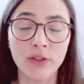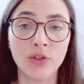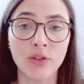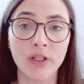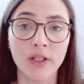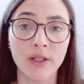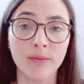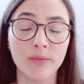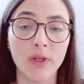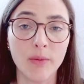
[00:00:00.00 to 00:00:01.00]
or
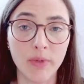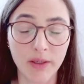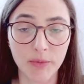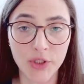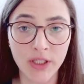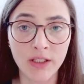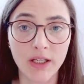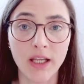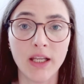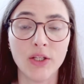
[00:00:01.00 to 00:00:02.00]
a big machine
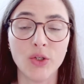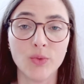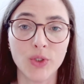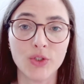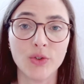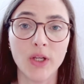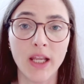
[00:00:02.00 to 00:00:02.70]
and you want to